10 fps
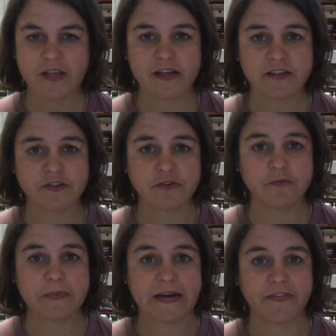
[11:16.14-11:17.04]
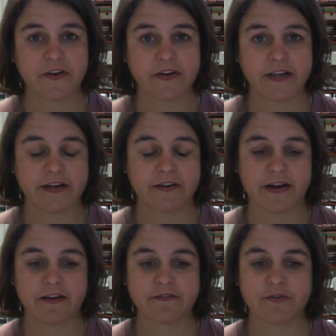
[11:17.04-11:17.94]
until you've been out there digging
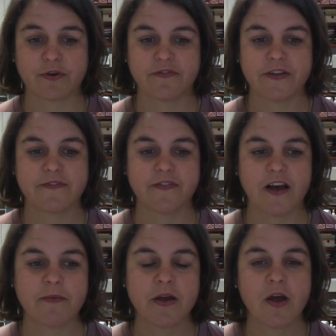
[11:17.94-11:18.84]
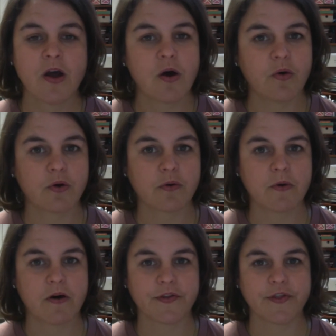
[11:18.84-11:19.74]
around for a flip-flop or
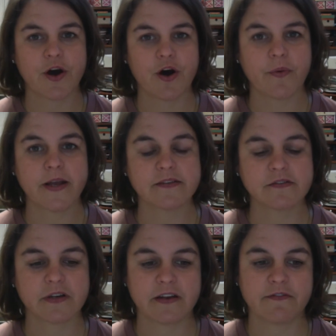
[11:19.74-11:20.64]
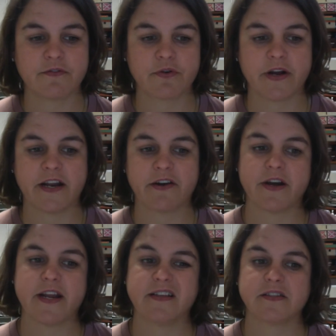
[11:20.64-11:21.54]
walking the hallways looking for an earring.